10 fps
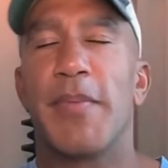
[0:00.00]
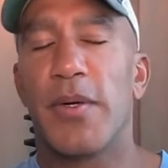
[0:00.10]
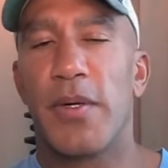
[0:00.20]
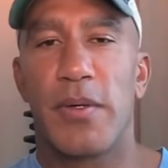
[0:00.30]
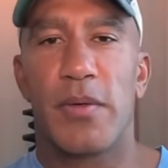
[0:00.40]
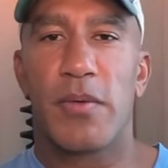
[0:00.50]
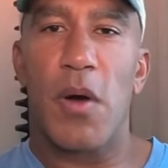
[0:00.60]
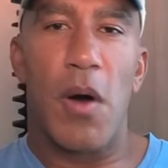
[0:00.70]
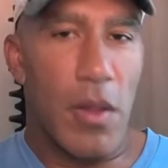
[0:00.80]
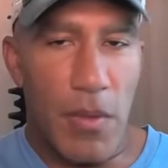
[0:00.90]
people
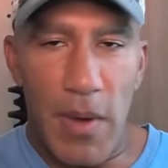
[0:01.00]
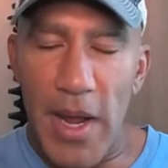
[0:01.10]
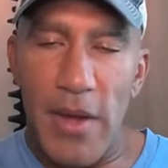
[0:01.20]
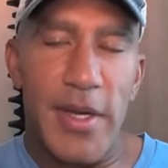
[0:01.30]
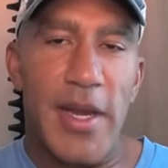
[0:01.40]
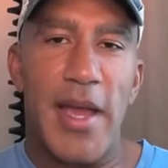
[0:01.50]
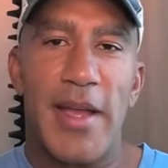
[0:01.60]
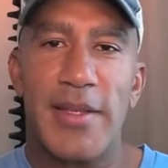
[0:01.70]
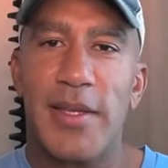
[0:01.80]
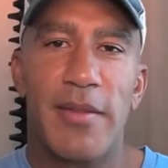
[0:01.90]
call around and
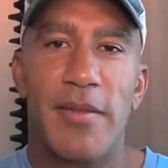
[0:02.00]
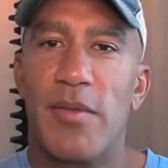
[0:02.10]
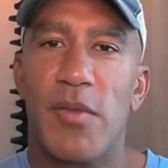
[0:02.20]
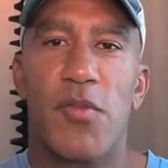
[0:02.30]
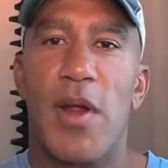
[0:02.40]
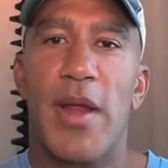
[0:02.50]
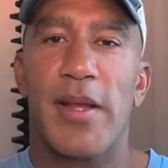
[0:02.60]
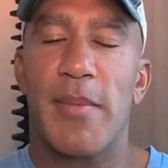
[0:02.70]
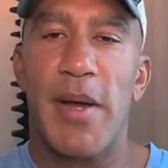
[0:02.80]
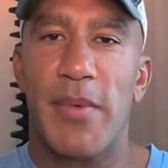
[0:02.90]
ask and try
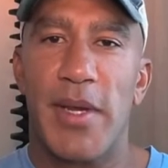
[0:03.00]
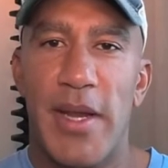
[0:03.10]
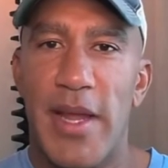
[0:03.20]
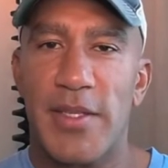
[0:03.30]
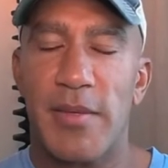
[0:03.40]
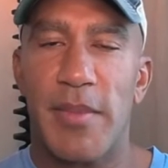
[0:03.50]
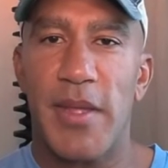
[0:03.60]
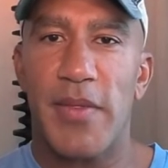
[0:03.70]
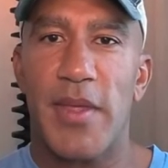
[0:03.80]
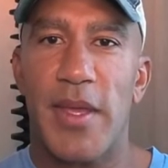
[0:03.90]
and come up with an
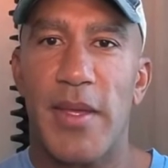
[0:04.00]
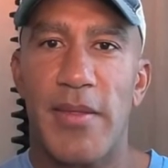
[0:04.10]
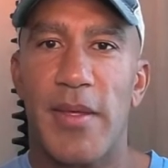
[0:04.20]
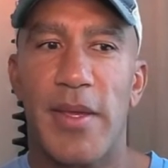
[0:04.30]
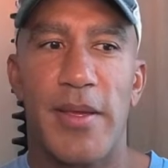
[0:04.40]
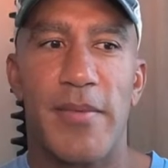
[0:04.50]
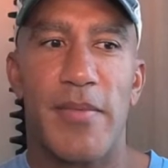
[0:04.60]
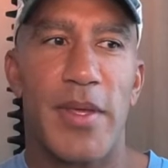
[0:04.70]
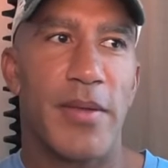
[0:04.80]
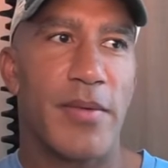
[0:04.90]
estimate. They, they,
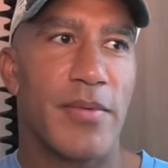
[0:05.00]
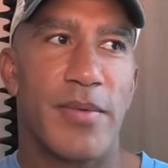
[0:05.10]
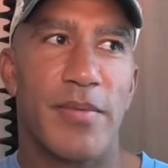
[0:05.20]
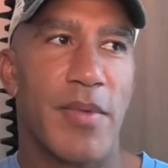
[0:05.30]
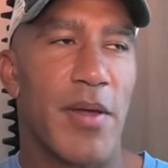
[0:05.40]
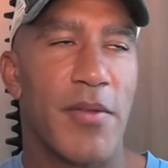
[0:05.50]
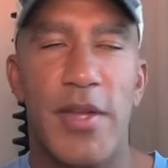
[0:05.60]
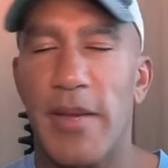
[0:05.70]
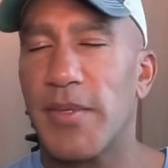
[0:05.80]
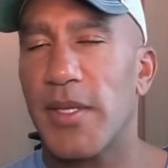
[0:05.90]
they use other
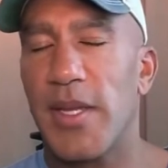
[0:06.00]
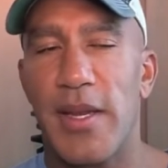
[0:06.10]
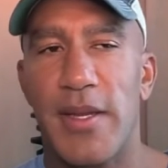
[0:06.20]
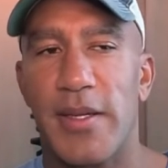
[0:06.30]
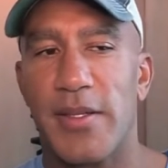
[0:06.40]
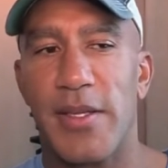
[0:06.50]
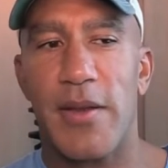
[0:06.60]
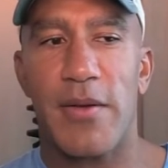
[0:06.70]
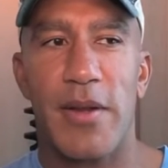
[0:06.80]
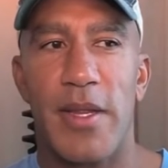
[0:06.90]
types of data, et
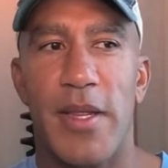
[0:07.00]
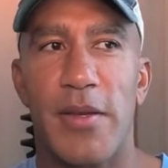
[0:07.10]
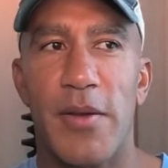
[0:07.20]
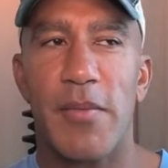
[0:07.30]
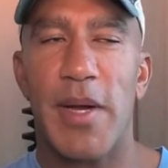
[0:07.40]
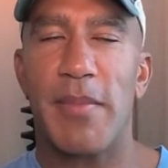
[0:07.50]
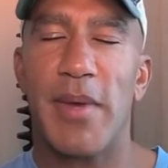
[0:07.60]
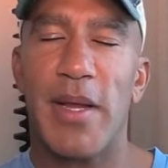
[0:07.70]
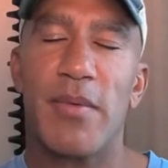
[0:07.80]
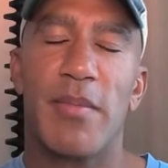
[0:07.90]
cetera. And, you know, my,
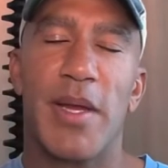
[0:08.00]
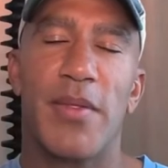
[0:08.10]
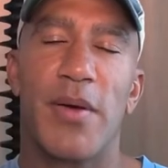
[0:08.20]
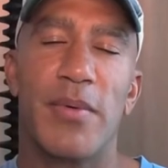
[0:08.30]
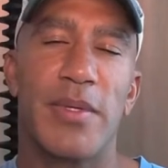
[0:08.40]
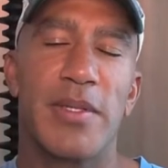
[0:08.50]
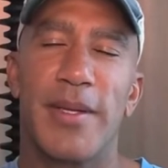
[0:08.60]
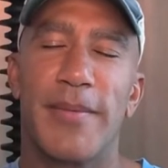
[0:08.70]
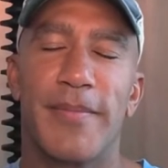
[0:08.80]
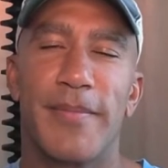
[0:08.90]
my, my thought was
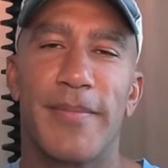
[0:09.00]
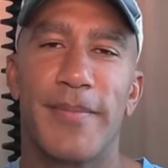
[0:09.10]
like,